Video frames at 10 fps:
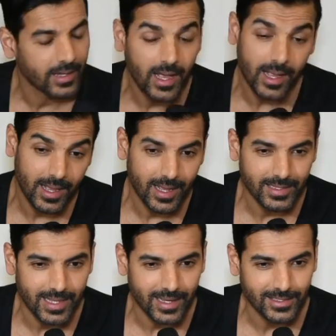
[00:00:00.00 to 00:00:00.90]
Yeah, I
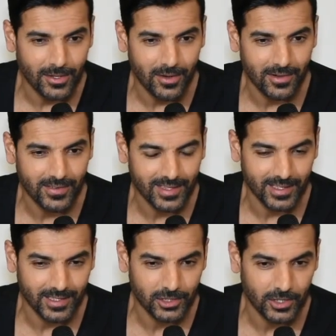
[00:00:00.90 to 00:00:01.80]
sang a song with
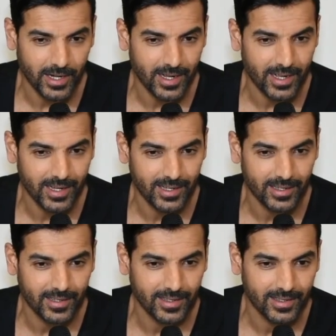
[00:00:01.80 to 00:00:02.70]
Shreya and
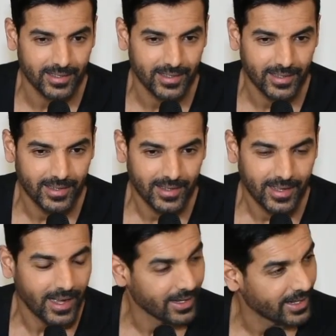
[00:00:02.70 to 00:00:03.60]

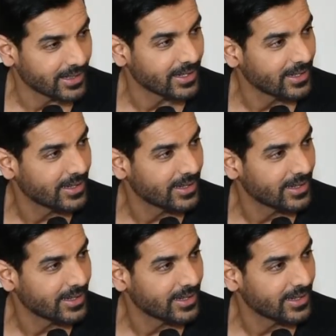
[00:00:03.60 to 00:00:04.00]
Ankit.